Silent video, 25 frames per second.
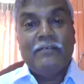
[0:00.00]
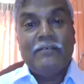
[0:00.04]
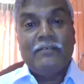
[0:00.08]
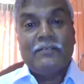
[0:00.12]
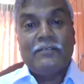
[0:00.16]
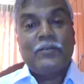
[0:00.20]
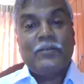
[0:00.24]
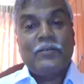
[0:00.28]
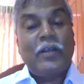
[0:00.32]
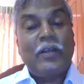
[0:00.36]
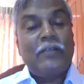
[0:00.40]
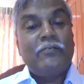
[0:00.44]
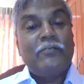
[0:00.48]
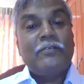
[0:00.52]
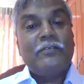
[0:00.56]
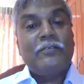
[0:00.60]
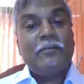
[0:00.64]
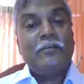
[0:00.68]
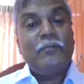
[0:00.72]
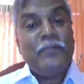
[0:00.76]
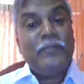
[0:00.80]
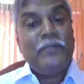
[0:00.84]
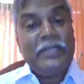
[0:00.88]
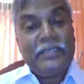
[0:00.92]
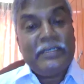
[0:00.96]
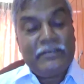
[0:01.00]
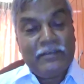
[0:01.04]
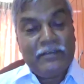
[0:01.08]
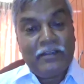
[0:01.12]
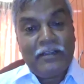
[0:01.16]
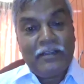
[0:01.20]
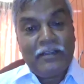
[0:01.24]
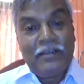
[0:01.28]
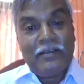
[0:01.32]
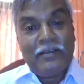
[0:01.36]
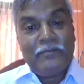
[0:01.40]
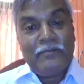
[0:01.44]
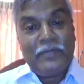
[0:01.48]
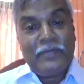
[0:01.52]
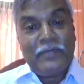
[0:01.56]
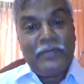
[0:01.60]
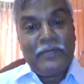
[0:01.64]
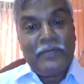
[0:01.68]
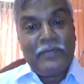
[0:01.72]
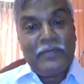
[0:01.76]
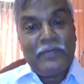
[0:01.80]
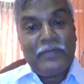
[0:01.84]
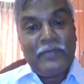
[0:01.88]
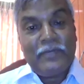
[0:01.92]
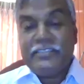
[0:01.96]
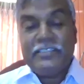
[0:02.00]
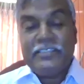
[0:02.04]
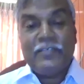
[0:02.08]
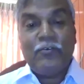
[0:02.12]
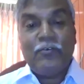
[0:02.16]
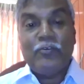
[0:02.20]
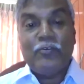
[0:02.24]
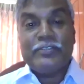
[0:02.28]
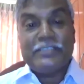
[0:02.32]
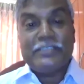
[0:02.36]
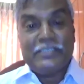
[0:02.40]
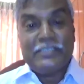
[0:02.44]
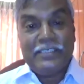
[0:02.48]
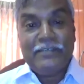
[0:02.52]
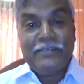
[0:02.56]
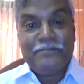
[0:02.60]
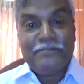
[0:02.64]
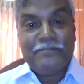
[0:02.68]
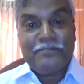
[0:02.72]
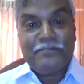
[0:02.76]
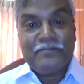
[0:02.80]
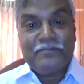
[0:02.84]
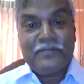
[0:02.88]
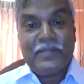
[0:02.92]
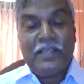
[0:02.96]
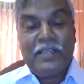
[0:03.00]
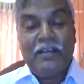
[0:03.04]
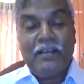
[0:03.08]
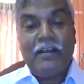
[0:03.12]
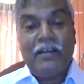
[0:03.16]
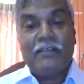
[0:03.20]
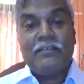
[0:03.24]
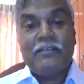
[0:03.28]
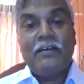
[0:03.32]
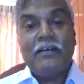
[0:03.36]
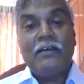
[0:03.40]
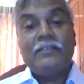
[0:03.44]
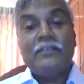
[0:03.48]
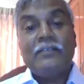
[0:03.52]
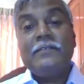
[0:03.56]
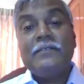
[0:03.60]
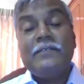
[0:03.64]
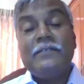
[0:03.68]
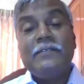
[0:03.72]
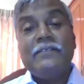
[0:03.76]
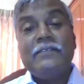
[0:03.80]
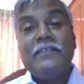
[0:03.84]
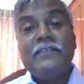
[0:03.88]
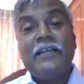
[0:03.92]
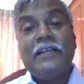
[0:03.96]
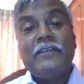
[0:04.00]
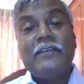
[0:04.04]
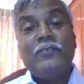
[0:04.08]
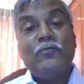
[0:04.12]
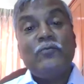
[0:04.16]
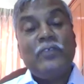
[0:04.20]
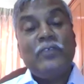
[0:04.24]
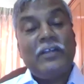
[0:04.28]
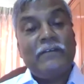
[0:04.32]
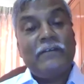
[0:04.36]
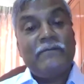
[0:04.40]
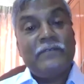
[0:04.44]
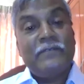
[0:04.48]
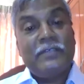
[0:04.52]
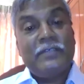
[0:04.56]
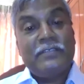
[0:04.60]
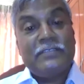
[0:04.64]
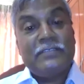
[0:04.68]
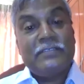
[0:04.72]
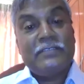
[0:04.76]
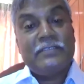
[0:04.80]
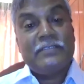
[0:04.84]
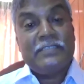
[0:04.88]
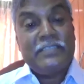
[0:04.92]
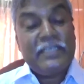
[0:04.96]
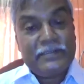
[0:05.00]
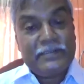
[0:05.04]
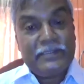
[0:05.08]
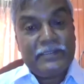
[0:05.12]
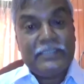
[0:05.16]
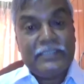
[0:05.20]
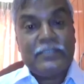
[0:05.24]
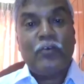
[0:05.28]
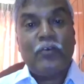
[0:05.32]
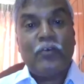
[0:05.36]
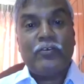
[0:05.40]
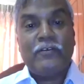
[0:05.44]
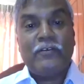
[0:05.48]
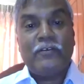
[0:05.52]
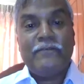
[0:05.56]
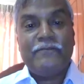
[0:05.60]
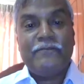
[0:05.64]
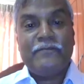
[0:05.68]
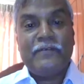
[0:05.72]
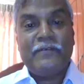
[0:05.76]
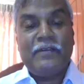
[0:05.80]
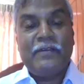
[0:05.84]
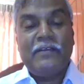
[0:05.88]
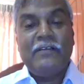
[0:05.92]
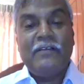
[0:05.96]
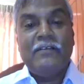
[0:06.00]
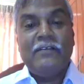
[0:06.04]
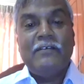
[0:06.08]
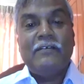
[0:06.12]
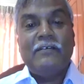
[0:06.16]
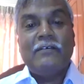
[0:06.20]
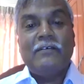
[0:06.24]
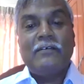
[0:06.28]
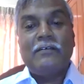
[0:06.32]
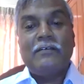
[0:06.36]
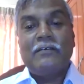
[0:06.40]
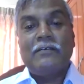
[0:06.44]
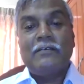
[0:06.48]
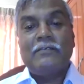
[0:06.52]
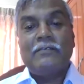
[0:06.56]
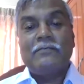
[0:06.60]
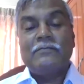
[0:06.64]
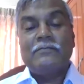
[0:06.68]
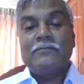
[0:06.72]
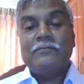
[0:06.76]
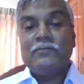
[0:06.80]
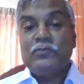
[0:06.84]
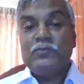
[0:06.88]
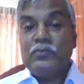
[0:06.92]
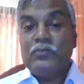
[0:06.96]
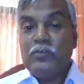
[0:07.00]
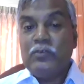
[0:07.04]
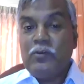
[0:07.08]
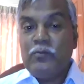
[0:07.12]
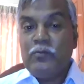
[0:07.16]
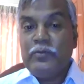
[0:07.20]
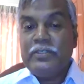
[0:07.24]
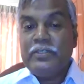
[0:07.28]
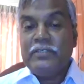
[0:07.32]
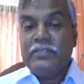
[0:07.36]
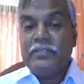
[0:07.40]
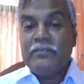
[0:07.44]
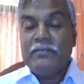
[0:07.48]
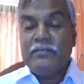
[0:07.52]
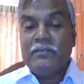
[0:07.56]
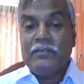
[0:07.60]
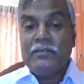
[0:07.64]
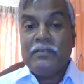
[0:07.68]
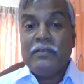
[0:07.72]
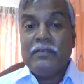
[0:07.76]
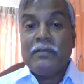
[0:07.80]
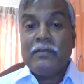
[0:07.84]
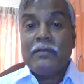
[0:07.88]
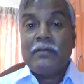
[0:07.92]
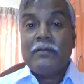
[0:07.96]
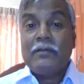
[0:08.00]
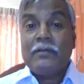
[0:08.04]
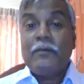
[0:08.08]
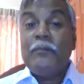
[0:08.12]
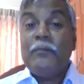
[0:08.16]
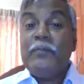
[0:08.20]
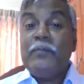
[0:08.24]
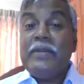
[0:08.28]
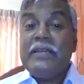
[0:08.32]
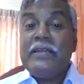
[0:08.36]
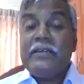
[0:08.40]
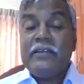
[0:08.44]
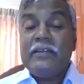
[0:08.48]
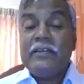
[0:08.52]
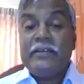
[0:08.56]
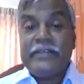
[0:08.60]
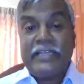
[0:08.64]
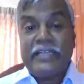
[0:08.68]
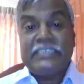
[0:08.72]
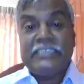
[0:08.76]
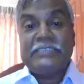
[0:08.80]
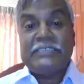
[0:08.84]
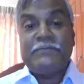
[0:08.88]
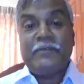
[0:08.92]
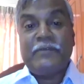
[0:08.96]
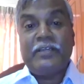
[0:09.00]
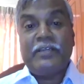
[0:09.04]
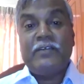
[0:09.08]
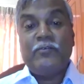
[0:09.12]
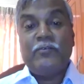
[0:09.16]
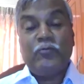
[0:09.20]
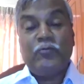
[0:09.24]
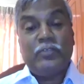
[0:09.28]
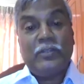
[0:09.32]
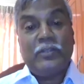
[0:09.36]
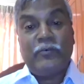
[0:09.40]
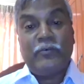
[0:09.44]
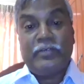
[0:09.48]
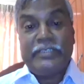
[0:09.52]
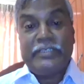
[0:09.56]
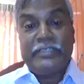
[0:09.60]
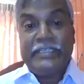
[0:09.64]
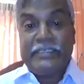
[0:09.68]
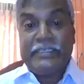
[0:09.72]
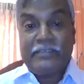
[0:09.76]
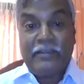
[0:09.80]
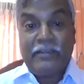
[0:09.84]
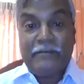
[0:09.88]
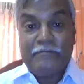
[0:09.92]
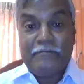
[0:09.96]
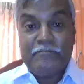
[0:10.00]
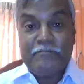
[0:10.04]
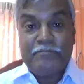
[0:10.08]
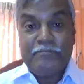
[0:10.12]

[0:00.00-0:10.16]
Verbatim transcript: So I'll complete uh, my SDG goals here. And the other thing that we have uh, seriously thought of uh, we will be completely transparent with our data.